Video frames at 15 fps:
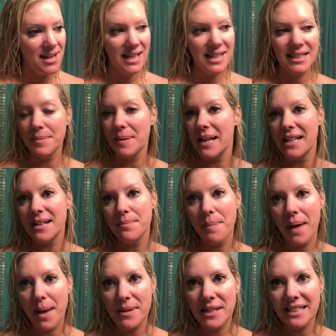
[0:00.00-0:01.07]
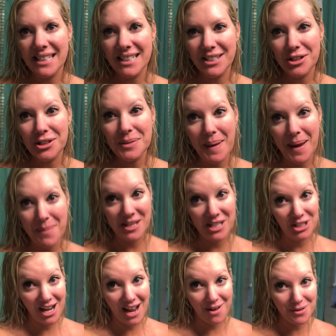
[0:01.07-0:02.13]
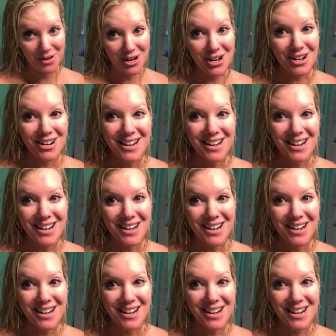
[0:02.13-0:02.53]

is my baby sister's baby shower,